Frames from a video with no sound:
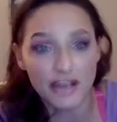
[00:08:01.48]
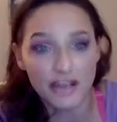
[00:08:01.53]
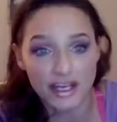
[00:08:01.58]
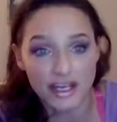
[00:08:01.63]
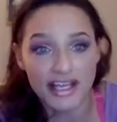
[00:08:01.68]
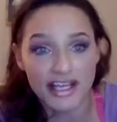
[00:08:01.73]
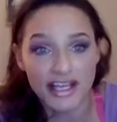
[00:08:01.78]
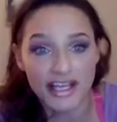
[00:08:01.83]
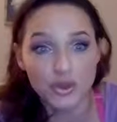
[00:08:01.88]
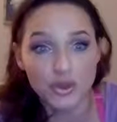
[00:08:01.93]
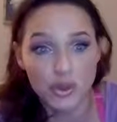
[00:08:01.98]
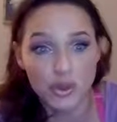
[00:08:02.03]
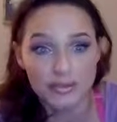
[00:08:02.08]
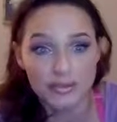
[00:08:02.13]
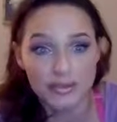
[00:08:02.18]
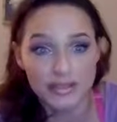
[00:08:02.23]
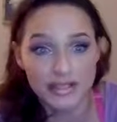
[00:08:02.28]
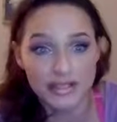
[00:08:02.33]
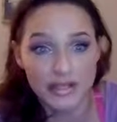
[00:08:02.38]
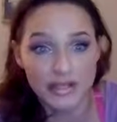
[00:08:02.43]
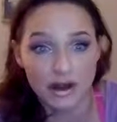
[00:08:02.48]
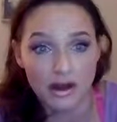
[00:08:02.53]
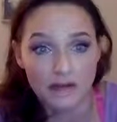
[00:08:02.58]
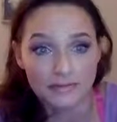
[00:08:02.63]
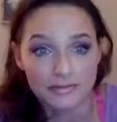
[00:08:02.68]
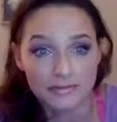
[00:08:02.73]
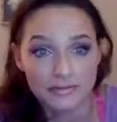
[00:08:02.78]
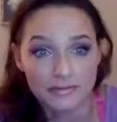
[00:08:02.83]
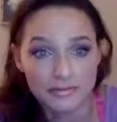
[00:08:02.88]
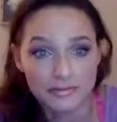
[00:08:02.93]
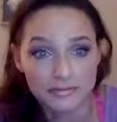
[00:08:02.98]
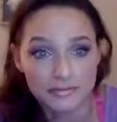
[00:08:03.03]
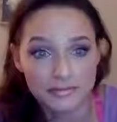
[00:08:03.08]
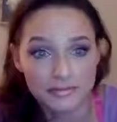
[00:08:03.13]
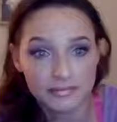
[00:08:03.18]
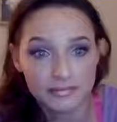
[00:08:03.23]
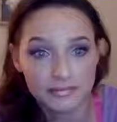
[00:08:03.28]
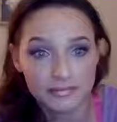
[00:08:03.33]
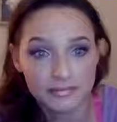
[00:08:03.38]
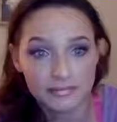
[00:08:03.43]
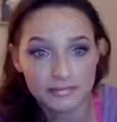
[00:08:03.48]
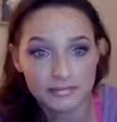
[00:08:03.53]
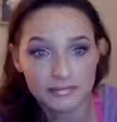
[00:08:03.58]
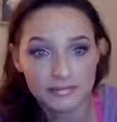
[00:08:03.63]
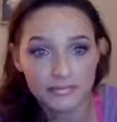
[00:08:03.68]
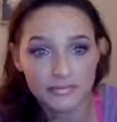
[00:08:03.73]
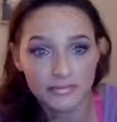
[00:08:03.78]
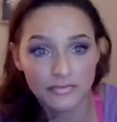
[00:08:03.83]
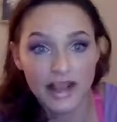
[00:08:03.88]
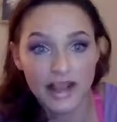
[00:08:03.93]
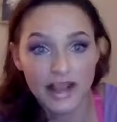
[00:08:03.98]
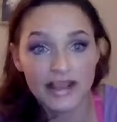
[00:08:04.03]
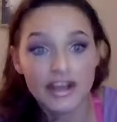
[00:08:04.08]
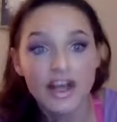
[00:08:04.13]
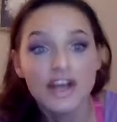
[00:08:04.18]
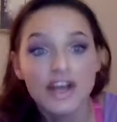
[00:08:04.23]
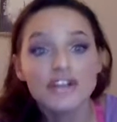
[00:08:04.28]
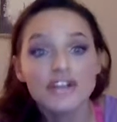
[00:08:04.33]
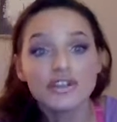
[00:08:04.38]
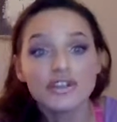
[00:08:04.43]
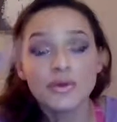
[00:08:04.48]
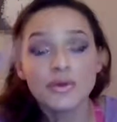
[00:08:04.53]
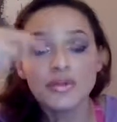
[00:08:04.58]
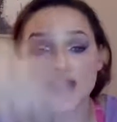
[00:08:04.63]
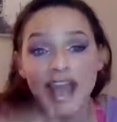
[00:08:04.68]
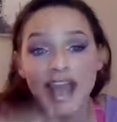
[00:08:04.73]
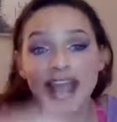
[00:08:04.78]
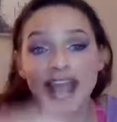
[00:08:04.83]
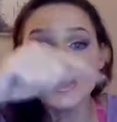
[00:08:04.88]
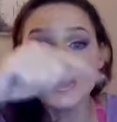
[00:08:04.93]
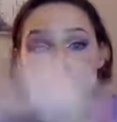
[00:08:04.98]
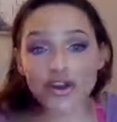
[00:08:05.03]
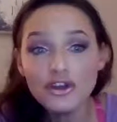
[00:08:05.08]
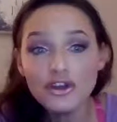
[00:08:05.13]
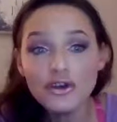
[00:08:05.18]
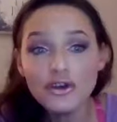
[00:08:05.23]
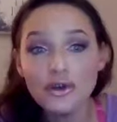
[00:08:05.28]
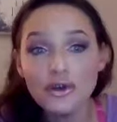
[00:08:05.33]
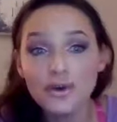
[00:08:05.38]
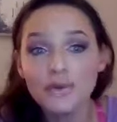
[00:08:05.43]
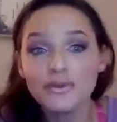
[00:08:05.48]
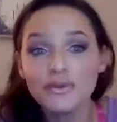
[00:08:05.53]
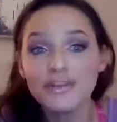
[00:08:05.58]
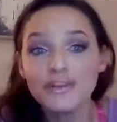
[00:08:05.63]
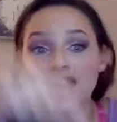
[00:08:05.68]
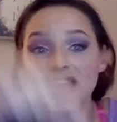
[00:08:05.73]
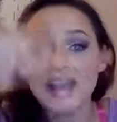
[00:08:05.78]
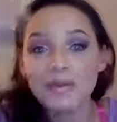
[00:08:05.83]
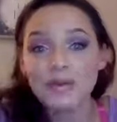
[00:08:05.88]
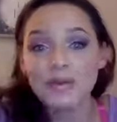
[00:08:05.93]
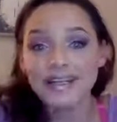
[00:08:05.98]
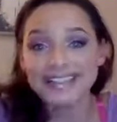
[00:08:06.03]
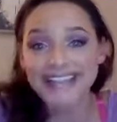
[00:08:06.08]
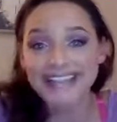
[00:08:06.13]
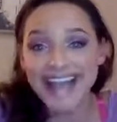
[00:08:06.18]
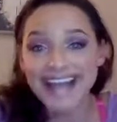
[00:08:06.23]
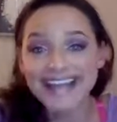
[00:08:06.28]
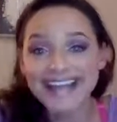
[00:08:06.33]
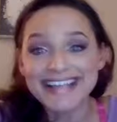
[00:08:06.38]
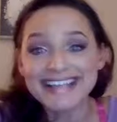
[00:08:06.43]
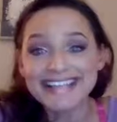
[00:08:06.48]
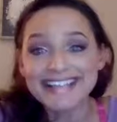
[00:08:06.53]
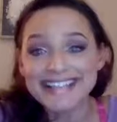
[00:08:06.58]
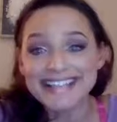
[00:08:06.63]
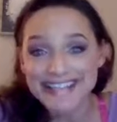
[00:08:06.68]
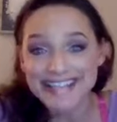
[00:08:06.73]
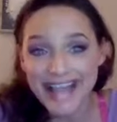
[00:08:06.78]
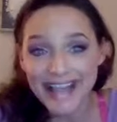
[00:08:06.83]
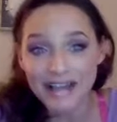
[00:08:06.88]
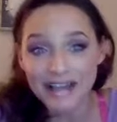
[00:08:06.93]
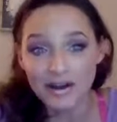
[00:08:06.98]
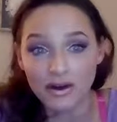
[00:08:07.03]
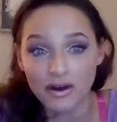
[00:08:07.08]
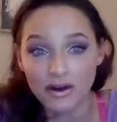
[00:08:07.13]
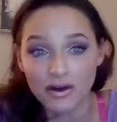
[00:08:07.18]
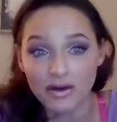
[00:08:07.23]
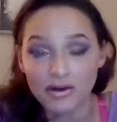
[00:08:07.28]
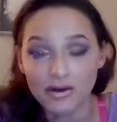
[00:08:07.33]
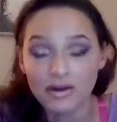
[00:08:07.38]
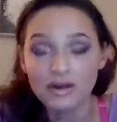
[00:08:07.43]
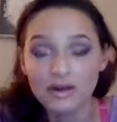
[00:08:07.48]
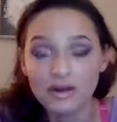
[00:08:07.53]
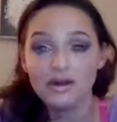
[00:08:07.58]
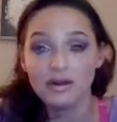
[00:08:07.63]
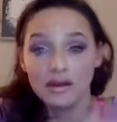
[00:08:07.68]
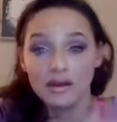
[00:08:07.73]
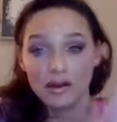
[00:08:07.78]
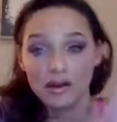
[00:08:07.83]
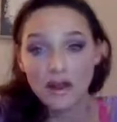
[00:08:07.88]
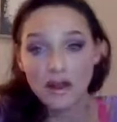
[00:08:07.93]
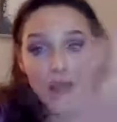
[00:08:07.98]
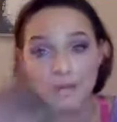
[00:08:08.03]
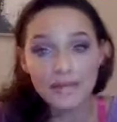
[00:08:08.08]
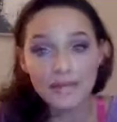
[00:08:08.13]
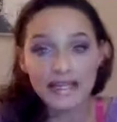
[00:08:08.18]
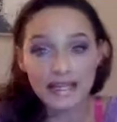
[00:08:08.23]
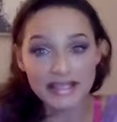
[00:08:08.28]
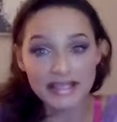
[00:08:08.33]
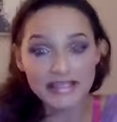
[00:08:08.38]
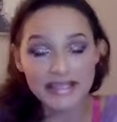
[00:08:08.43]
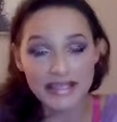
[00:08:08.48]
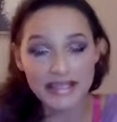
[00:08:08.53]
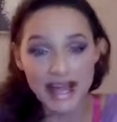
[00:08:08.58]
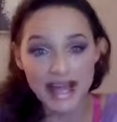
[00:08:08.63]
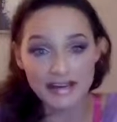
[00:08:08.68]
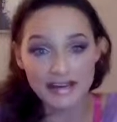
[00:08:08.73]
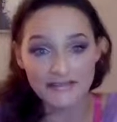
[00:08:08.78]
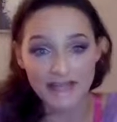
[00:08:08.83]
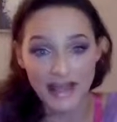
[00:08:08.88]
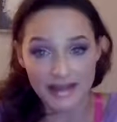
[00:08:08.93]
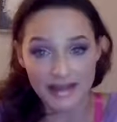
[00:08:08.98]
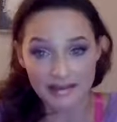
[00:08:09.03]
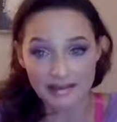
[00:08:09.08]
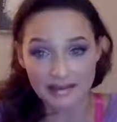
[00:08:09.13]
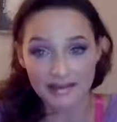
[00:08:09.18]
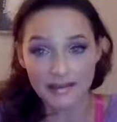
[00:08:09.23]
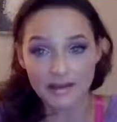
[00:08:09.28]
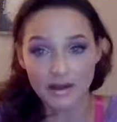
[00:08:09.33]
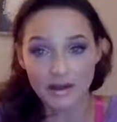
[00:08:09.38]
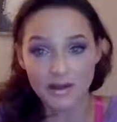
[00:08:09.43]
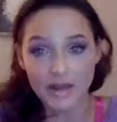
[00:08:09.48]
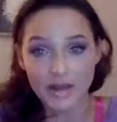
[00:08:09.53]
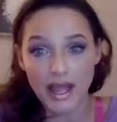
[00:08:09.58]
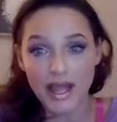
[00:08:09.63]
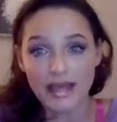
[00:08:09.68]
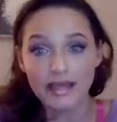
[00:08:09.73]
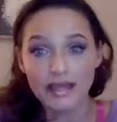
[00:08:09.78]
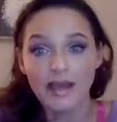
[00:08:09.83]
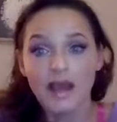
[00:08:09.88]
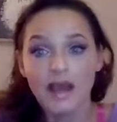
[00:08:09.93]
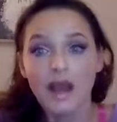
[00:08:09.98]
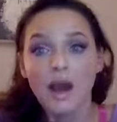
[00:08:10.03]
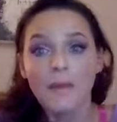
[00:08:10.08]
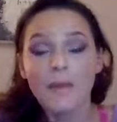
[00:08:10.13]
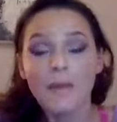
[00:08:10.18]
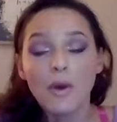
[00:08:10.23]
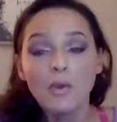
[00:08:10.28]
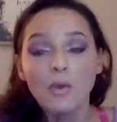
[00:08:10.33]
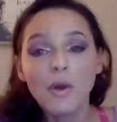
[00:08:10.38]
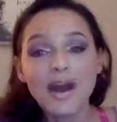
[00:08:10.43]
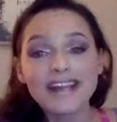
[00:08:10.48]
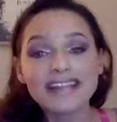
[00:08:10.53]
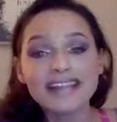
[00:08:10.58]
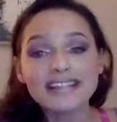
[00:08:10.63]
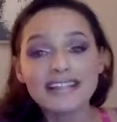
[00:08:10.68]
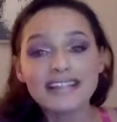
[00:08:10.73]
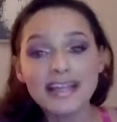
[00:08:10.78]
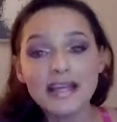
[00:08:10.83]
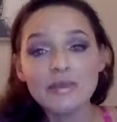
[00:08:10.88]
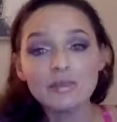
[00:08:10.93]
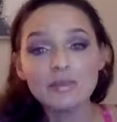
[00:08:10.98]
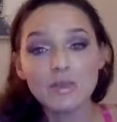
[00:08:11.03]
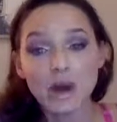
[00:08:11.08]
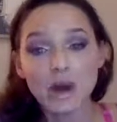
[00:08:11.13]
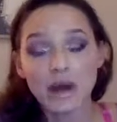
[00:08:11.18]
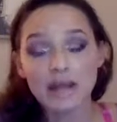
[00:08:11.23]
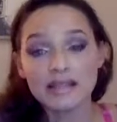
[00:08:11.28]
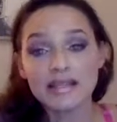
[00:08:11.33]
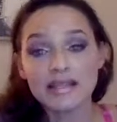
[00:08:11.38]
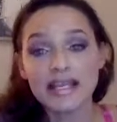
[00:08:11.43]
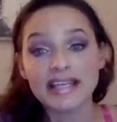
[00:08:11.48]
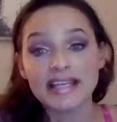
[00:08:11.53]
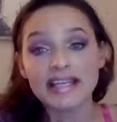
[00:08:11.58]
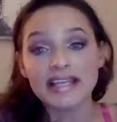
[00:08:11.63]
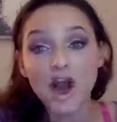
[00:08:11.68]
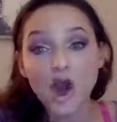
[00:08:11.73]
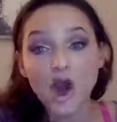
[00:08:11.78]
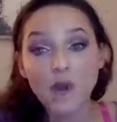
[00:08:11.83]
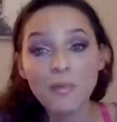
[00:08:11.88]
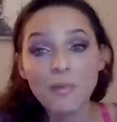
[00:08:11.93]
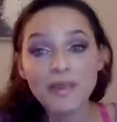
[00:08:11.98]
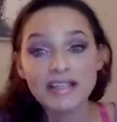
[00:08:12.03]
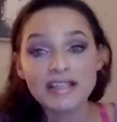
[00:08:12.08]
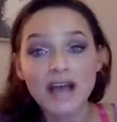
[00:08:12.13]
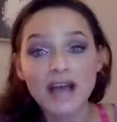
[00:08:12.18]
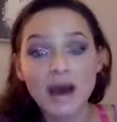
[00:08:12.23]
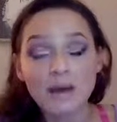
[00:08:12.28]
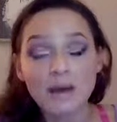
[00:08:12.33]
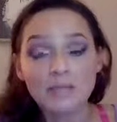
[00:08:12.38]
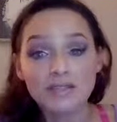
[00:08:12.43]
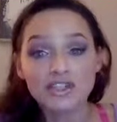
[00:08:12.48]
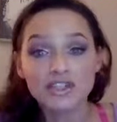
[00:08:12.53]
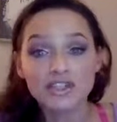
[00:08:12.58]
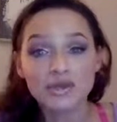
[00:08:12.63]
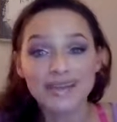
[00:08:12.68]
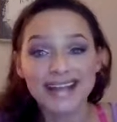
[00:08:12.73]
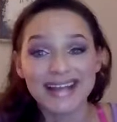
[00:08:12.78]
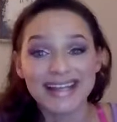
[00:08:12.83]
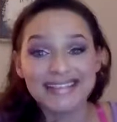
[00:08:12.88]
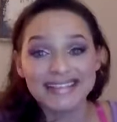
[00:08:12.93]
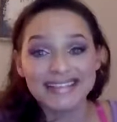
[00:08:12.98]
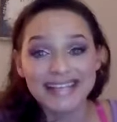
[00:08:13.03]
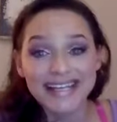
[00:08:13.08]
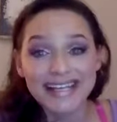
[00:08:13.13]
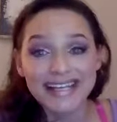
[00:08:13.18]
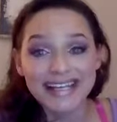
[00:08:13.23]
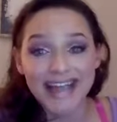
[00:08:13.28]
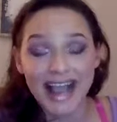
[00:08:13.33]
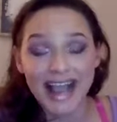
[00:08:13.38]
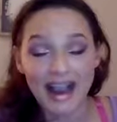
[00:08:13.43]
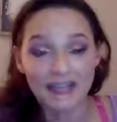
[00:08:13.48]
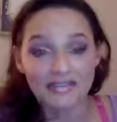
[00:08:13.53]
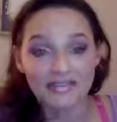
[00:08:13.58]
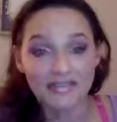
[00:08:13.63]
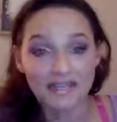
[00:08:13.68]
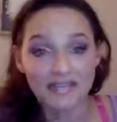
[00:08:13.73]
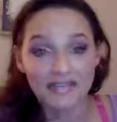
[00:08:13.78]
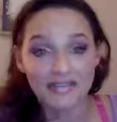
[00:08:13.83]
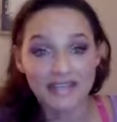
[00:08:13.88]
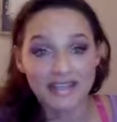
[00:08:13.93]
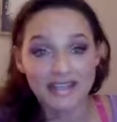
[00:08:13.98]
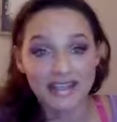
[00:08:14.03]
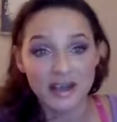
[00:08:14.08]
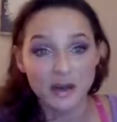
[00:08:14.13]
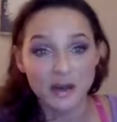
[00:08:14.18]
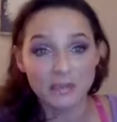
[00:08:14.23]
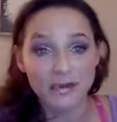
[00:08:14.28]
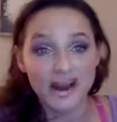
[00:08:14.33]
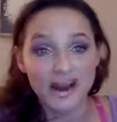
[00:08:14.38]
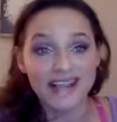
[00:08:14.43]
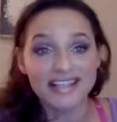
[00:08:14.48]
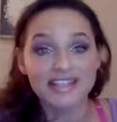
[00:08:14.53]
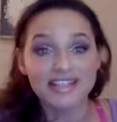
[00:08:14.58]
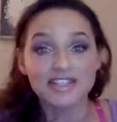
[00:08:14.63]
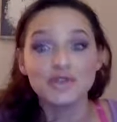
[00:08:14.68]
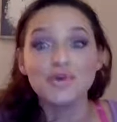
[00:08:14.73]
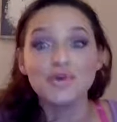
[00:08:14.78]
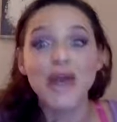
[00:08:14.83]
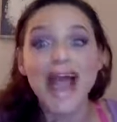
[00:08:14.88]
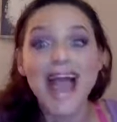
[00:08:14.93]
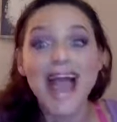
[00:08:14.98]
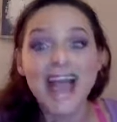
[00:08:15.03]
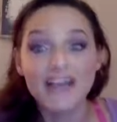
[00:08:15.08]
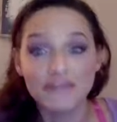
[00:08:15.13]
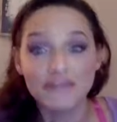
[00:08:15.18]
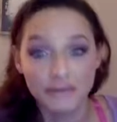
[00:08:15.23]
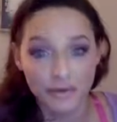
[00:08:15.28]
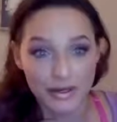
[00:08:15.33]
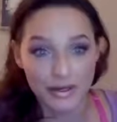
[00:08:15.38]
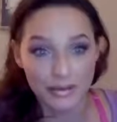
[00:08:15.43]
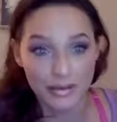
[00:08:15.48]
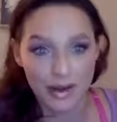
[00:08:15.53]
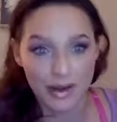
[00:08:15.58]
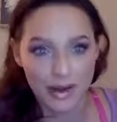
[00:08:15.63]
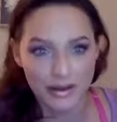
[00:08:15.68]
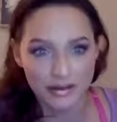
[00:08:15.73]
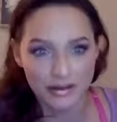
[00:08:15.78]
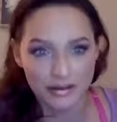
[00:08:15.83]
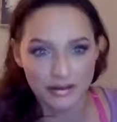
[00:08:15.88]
you're going to get 20% off, right? So they knew that they were getting a sale coming into that event, okay? But what it did was it opened up so that I didn't have to give a sale price to everyone,